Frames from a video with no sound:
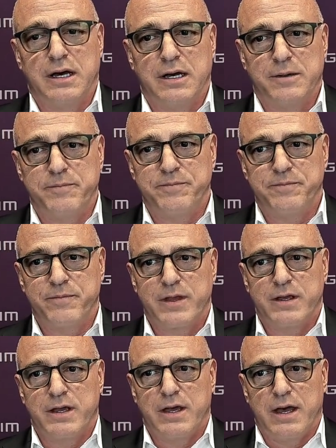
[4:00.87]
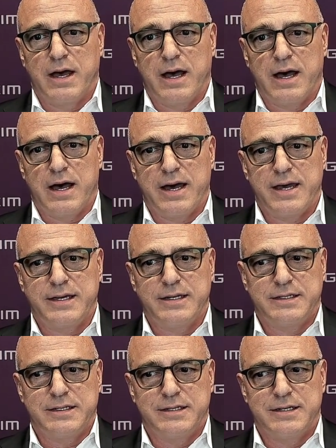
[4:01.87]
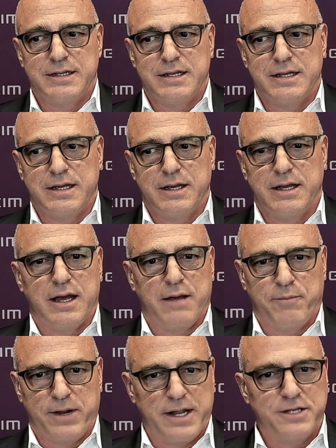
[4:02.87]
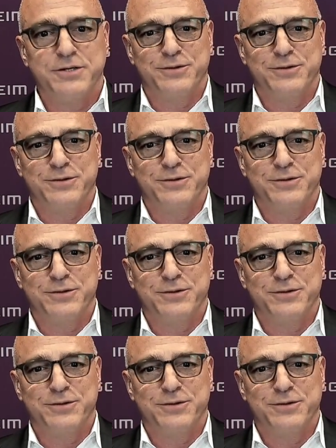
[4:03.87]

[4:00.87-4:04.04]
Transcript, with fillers: Um, I but I